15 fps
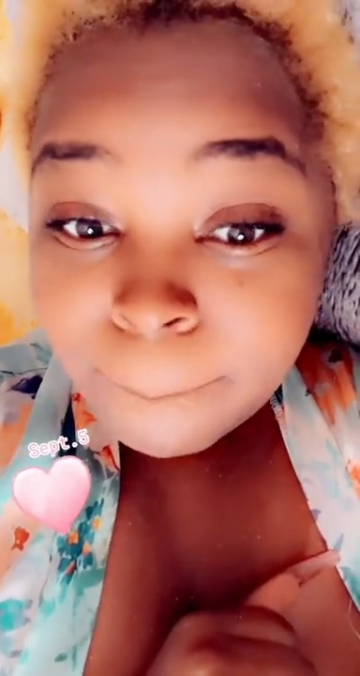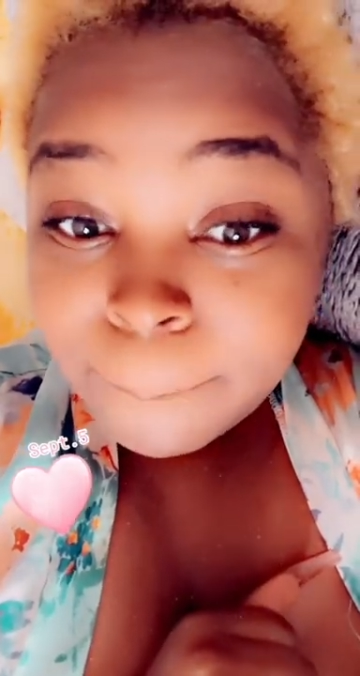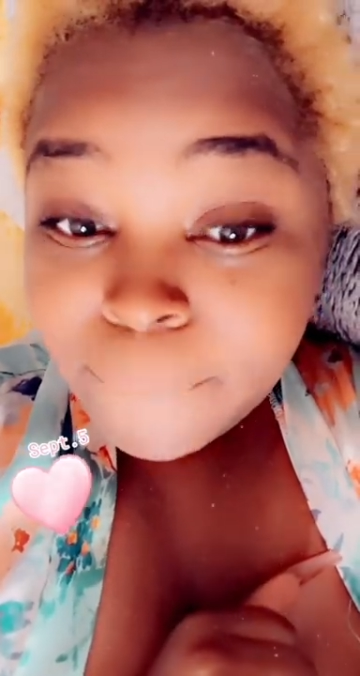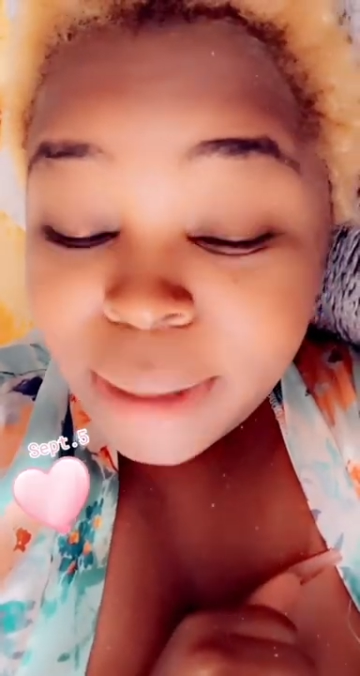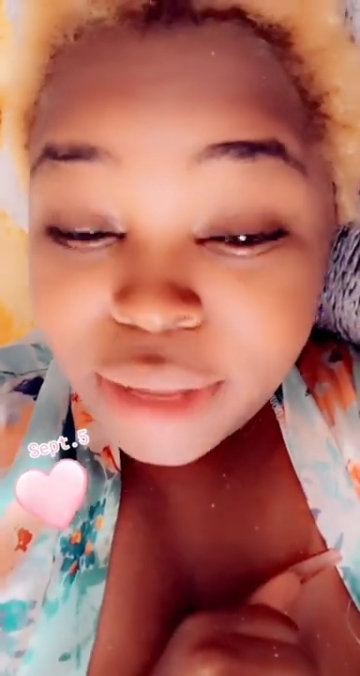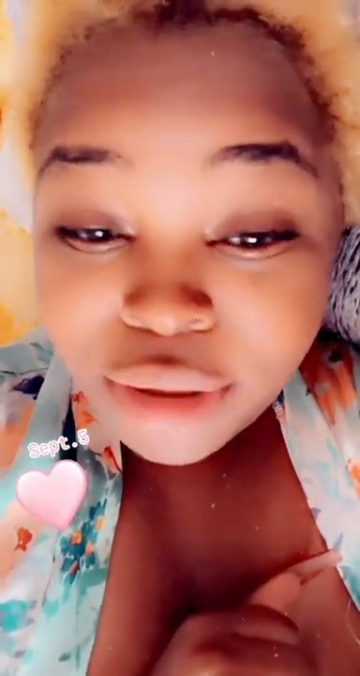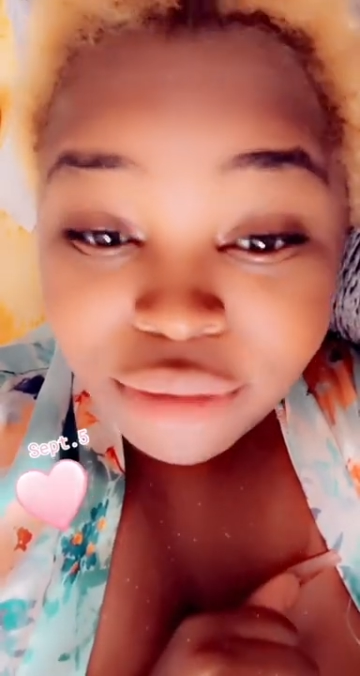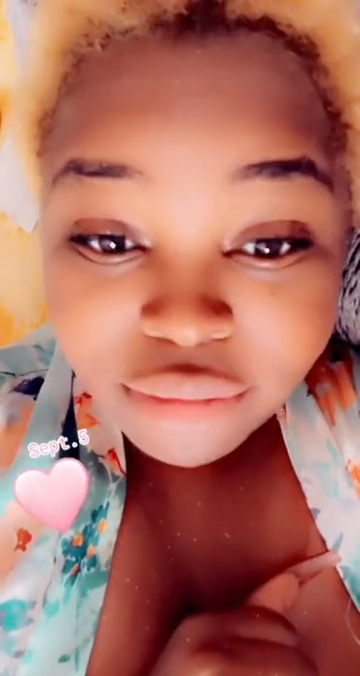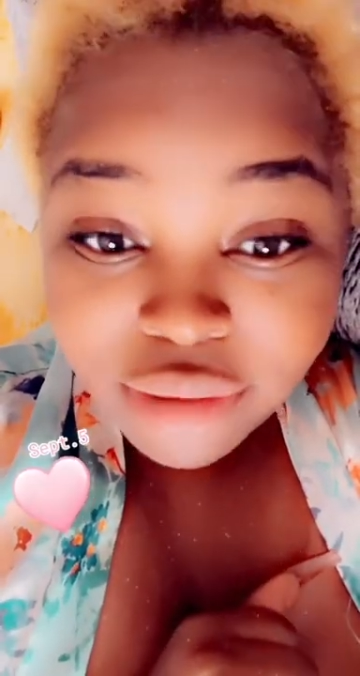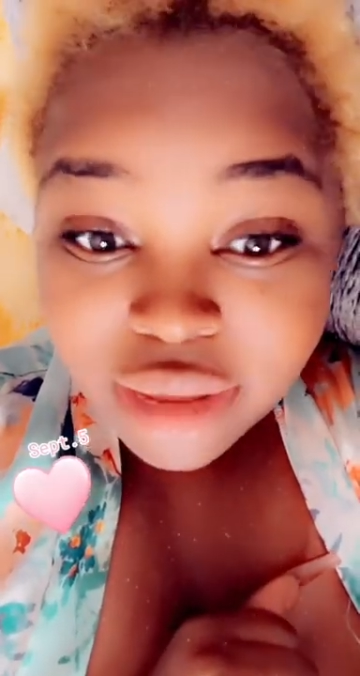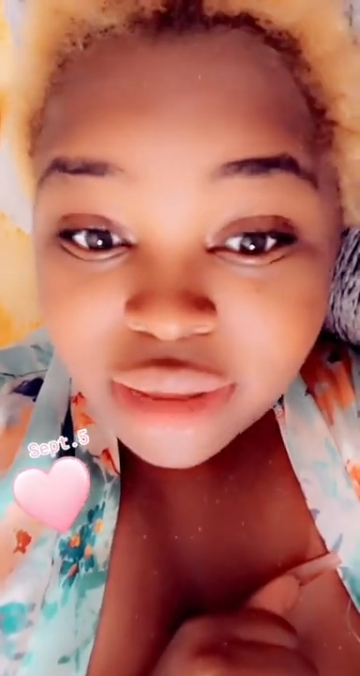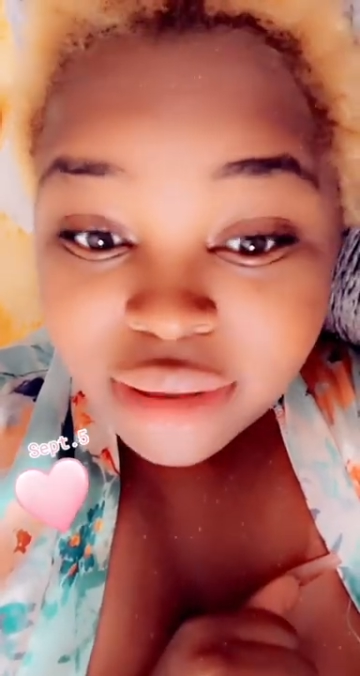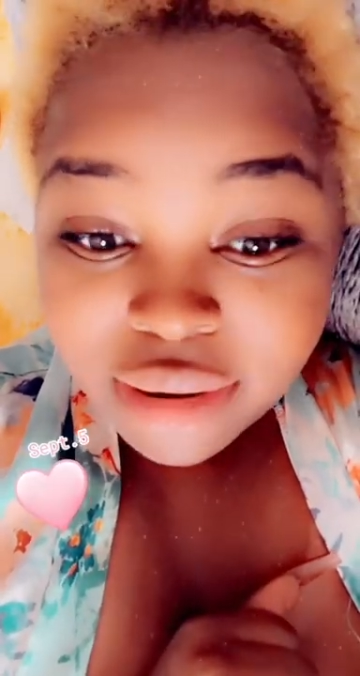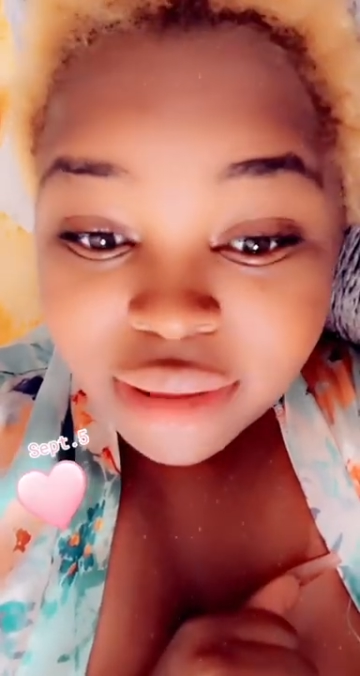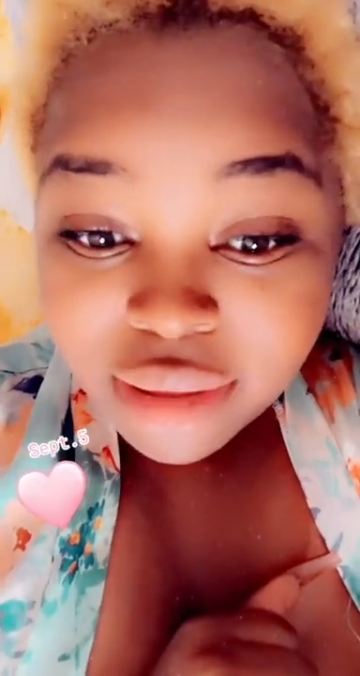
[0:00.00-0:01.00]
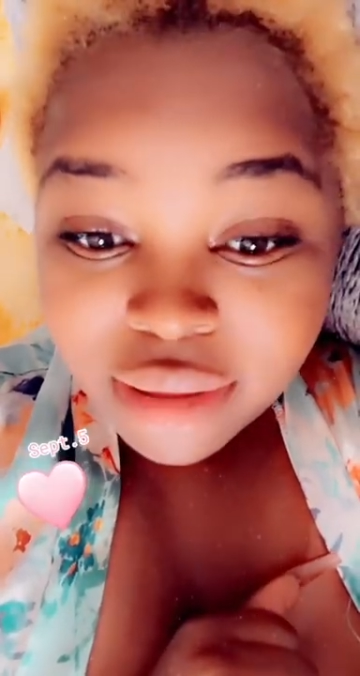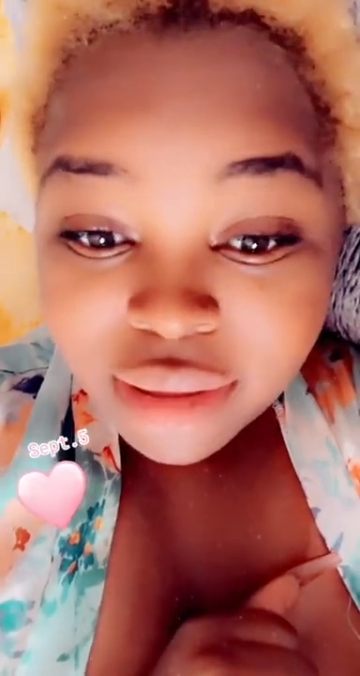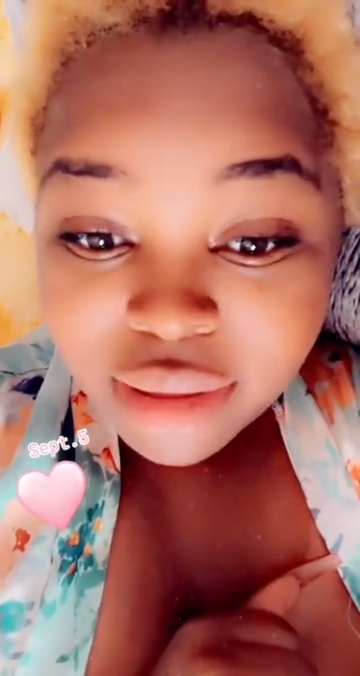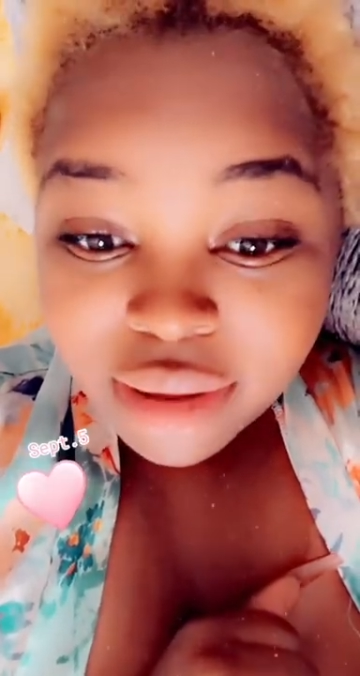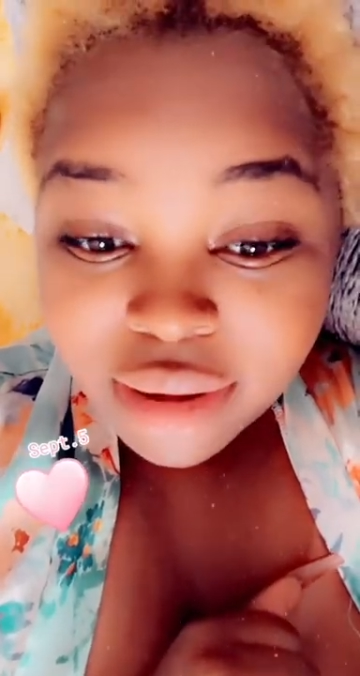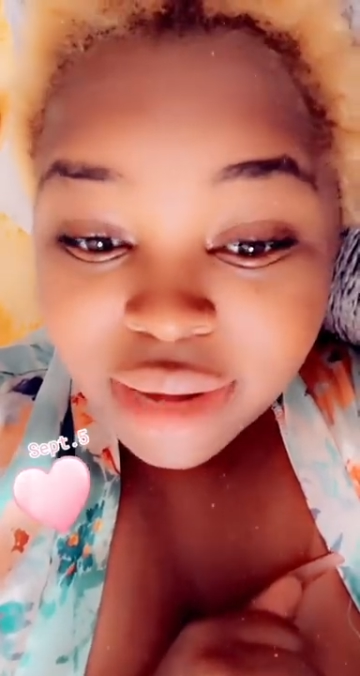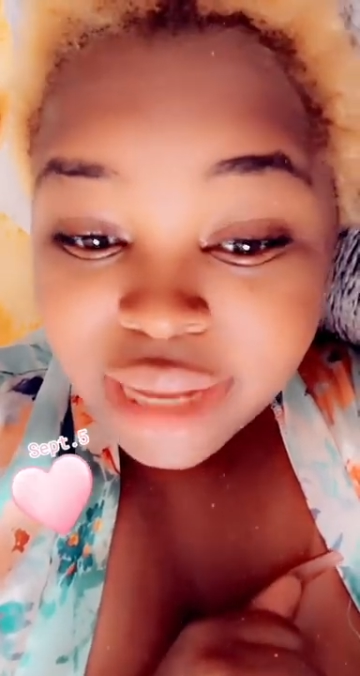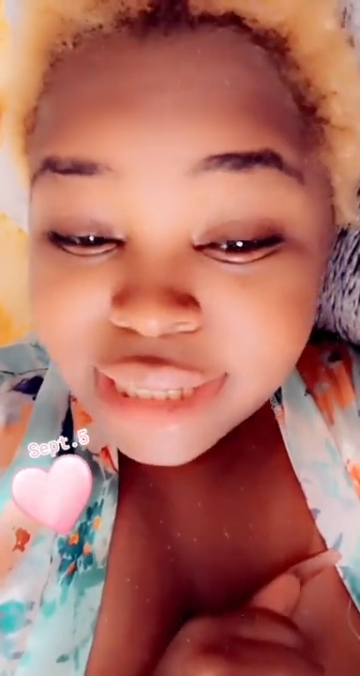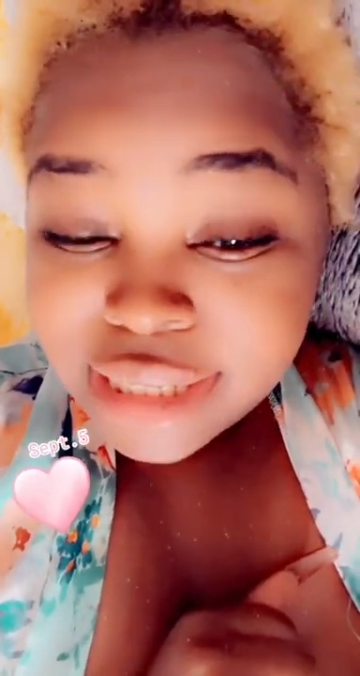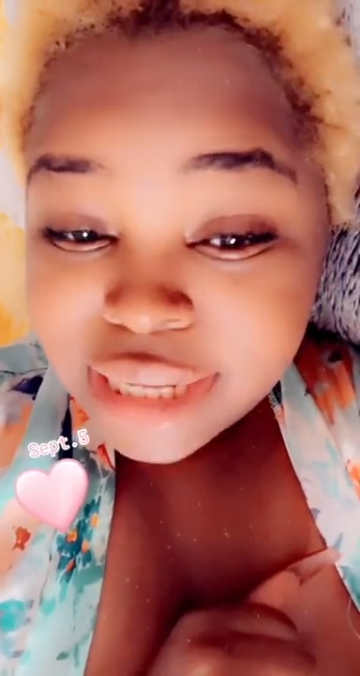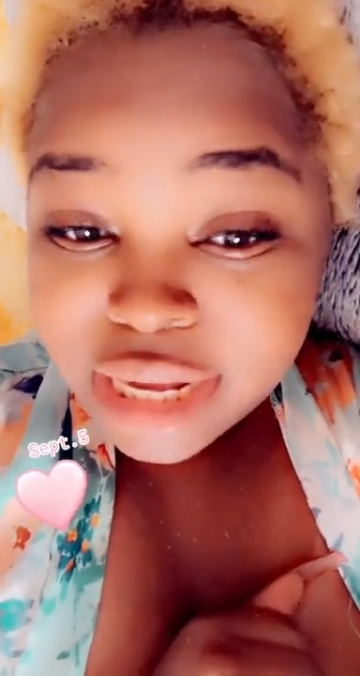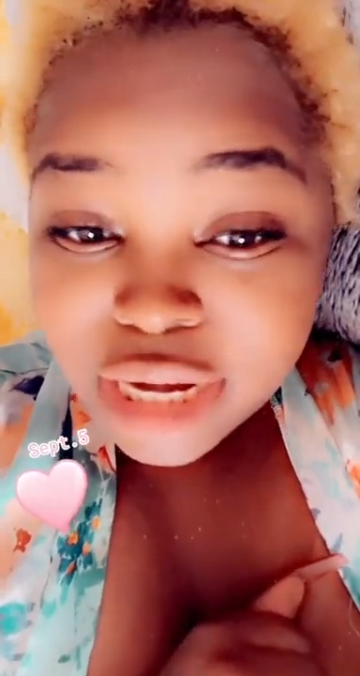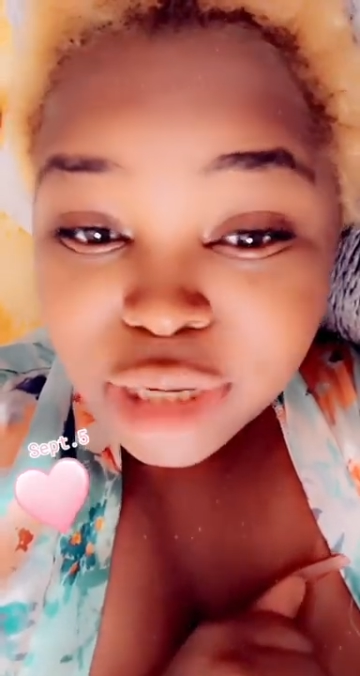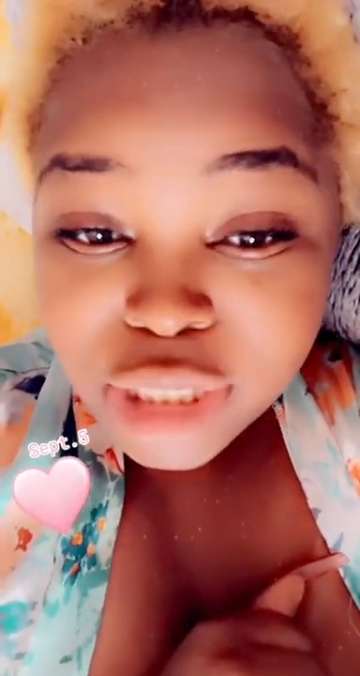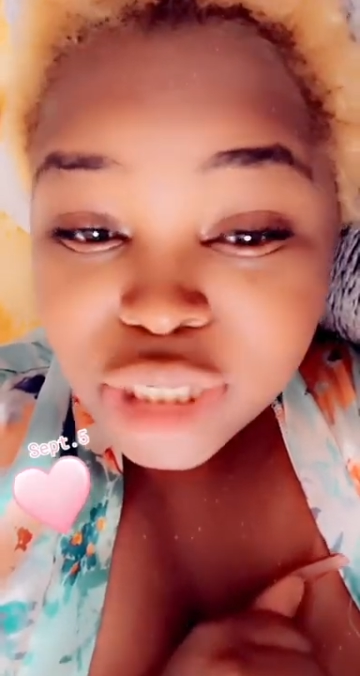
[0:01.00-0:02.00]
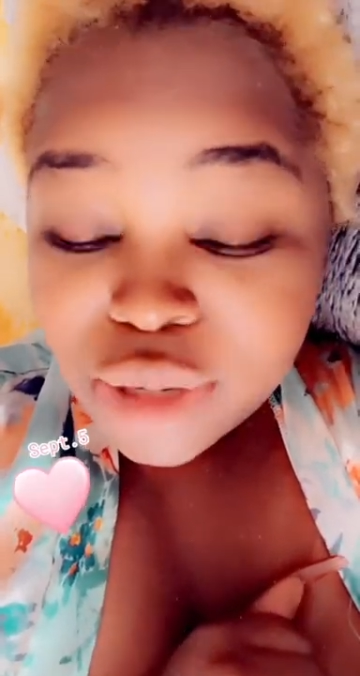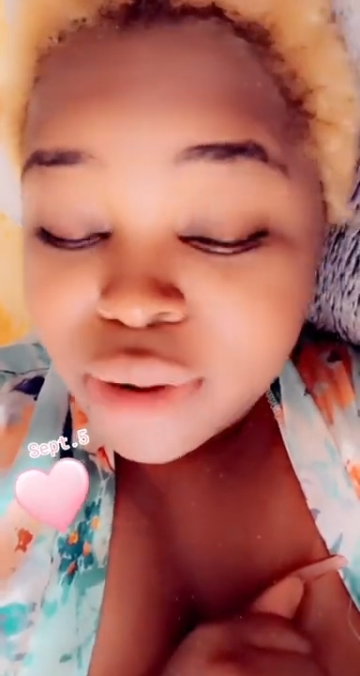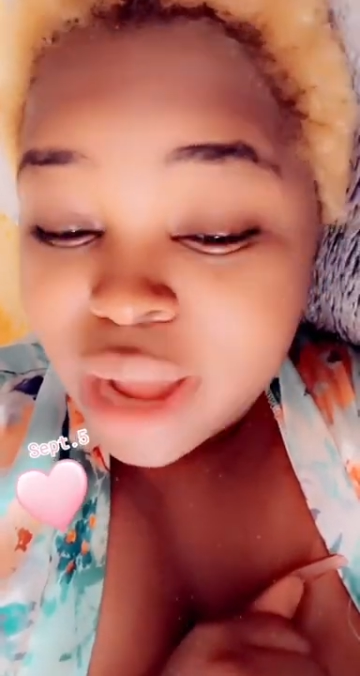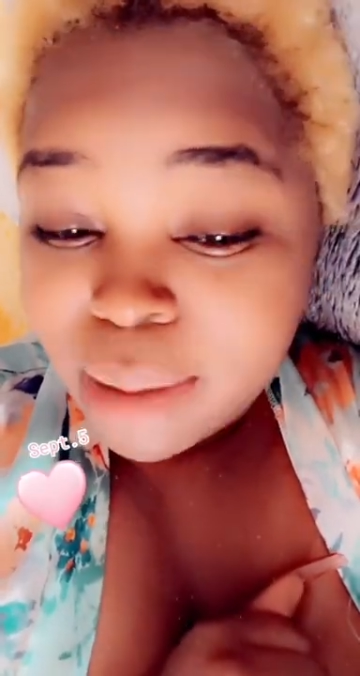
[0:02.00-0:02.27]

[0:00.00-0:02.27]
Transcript: Period. This ain't no joke.